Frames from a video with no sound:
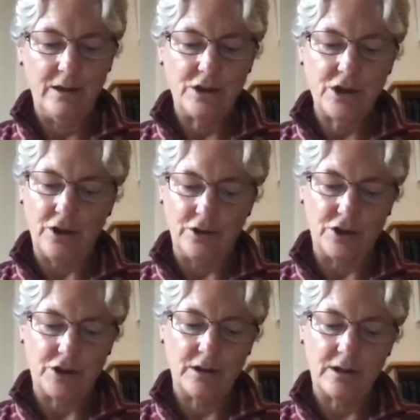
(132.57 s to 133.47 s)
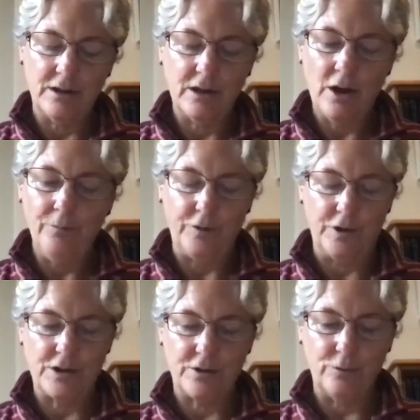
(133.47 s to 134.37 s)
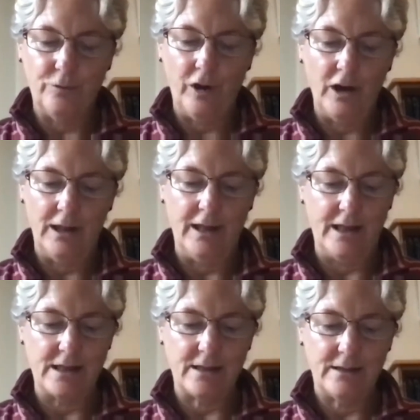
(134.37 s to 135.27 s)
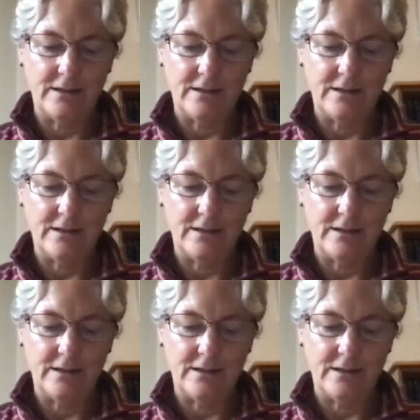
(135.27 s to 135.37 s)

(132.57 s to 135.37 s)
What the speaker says: Touch can comfort or violate.